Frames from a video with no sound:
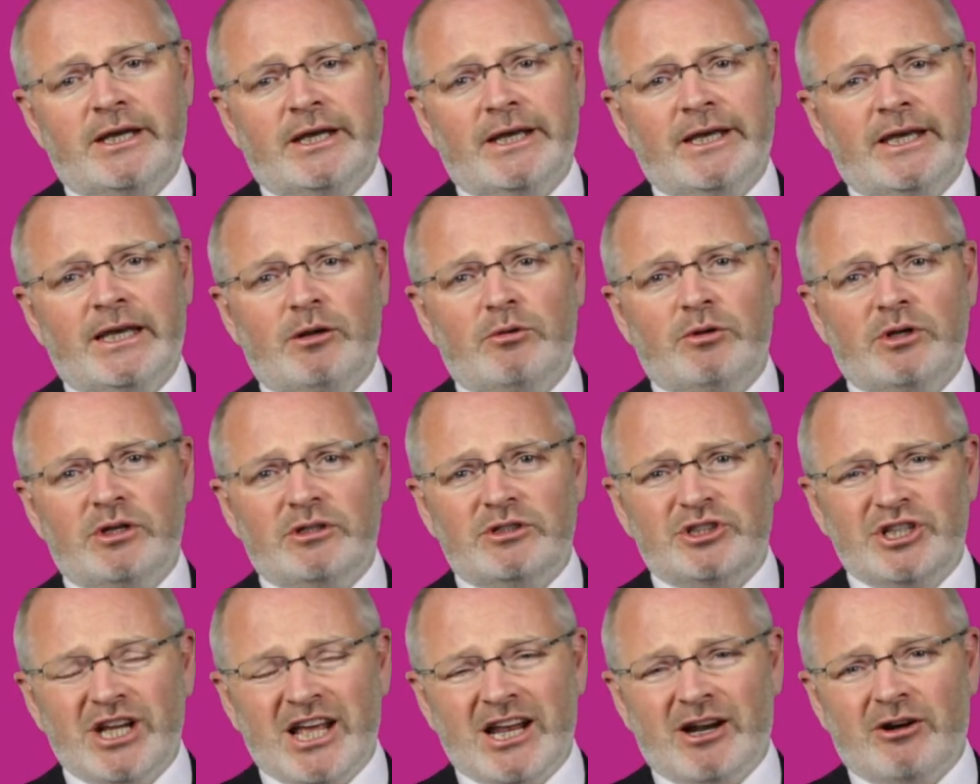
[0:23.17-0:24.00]
It
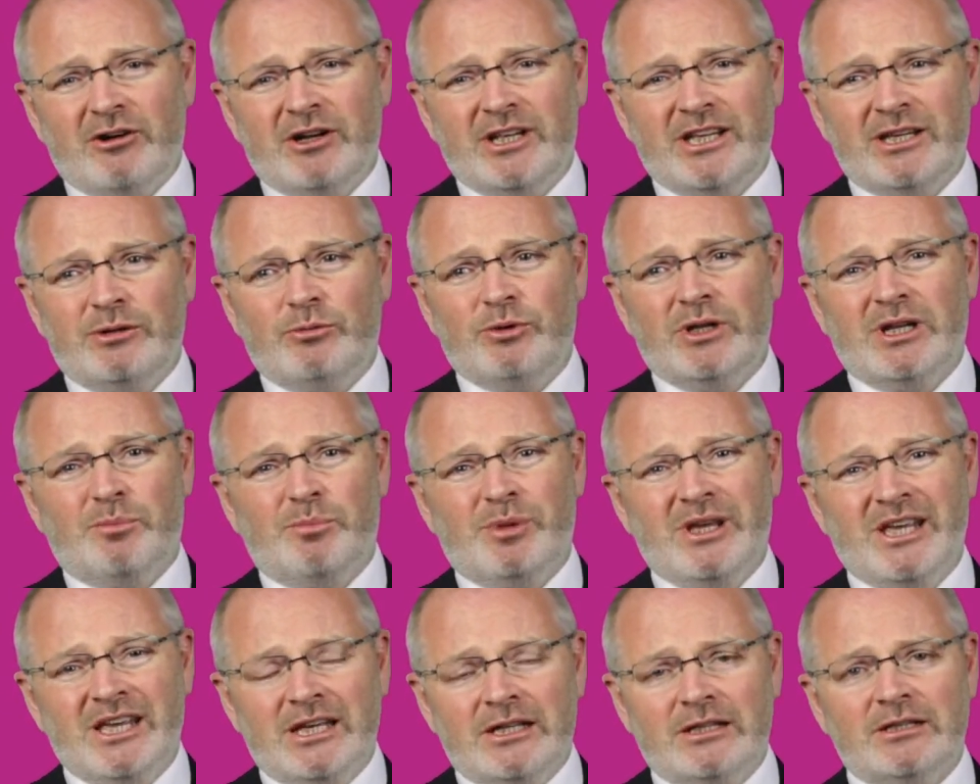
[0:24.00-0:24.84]
generally will
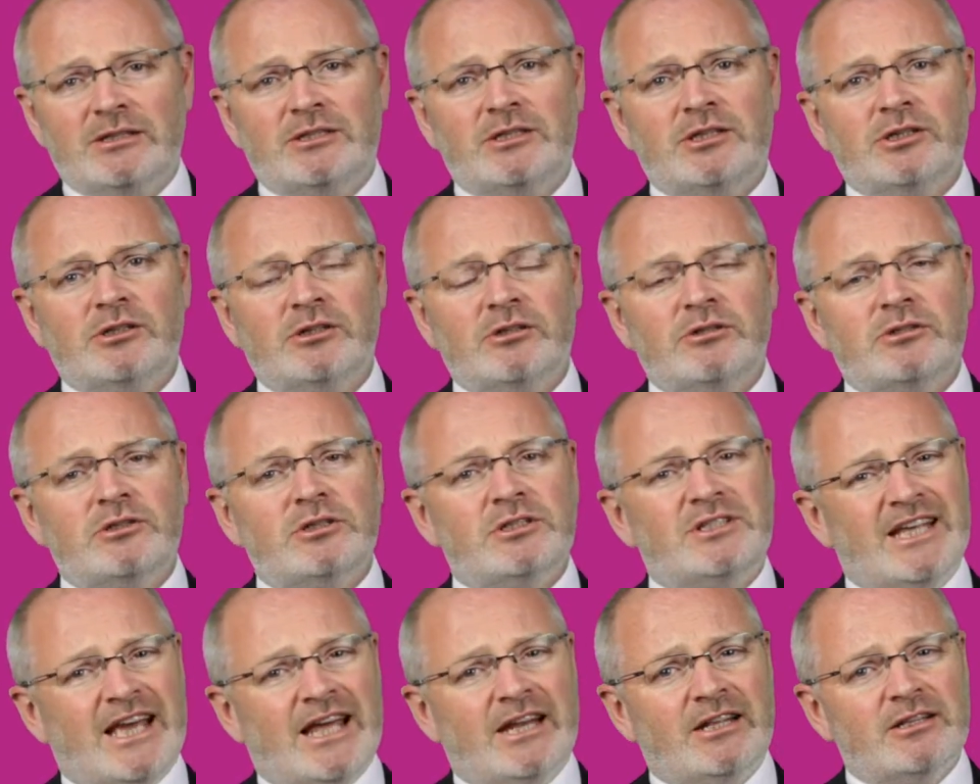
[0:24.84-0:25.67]
appeal to
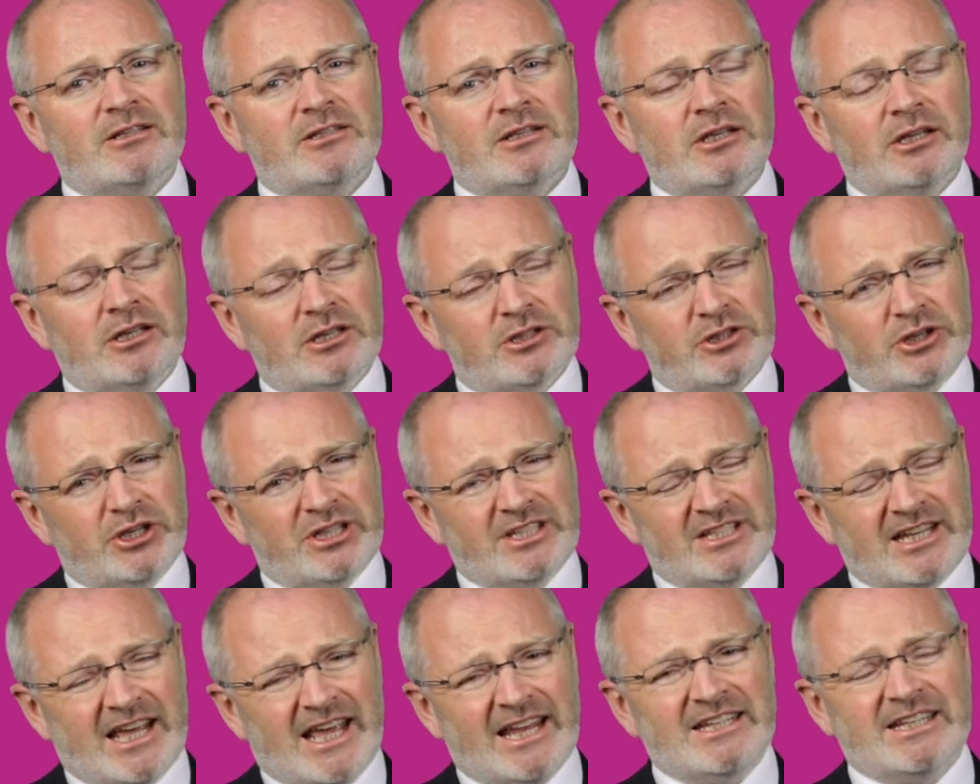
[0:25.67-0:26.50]
tenants, so you
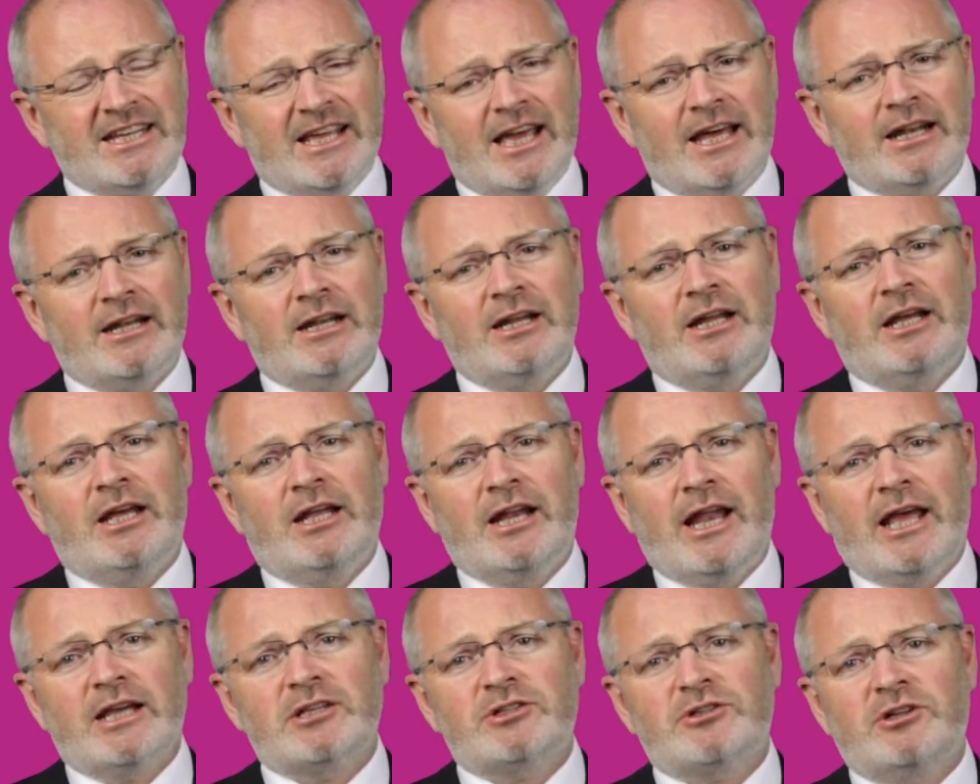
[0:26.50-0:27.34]
tend to get an
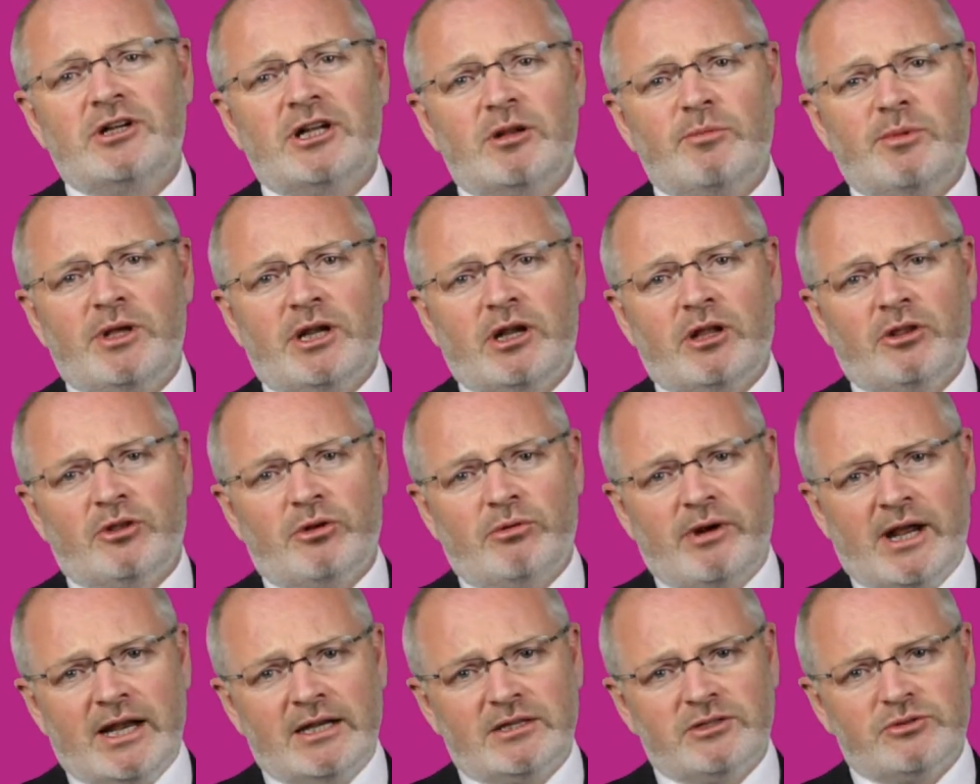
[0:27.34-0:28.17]
extra little bit on the
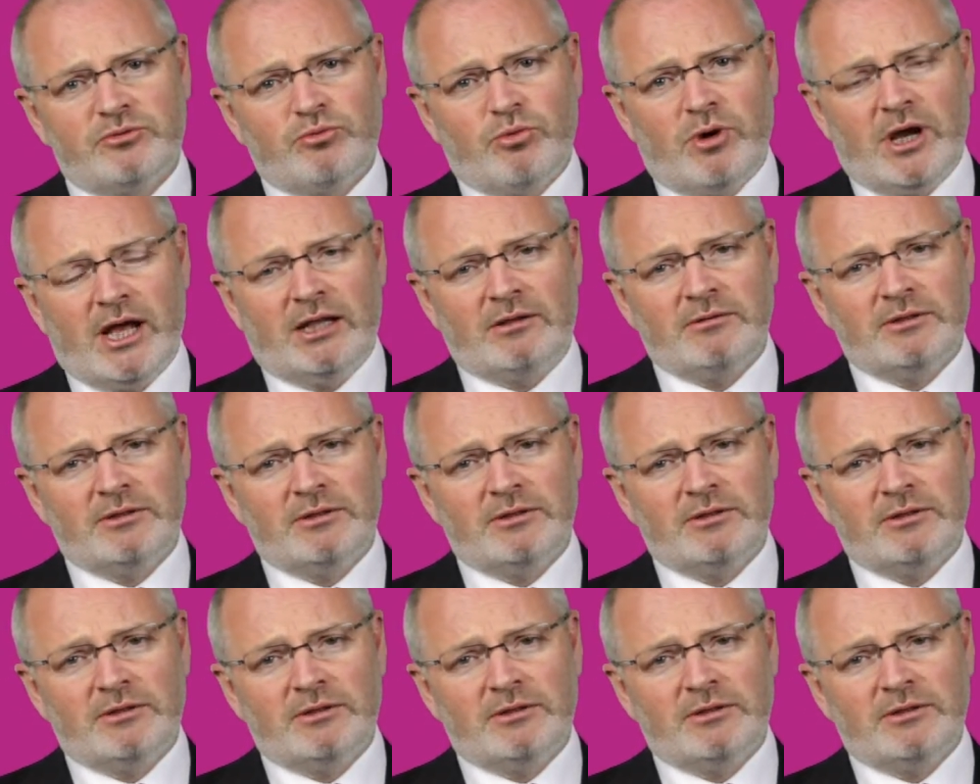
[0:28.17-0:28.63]
rent as well.